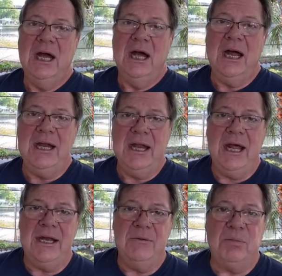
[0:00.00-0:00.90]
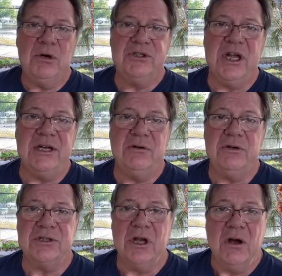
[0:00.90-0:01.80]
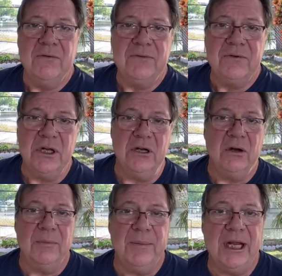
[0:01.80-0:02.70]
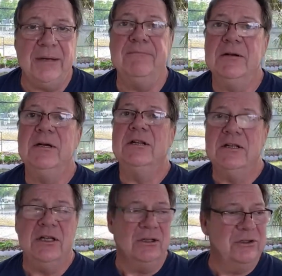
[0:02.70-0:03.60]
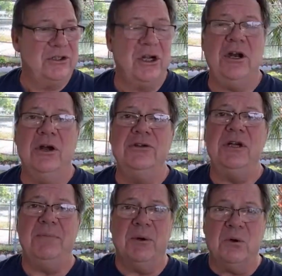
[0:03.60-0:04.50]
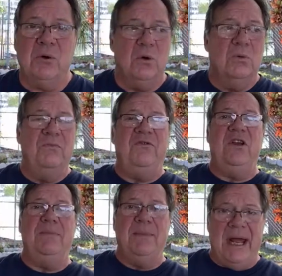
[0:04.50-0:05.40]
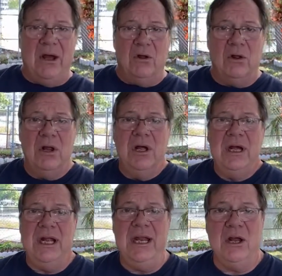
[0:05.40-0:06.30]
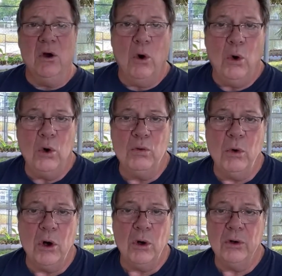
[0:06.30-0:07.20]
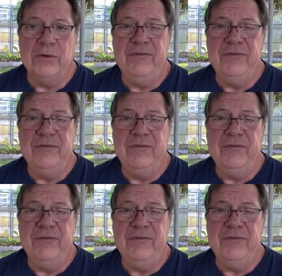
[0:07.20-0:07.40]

and then present herself, you know what I mean, the stereotypical female in the old world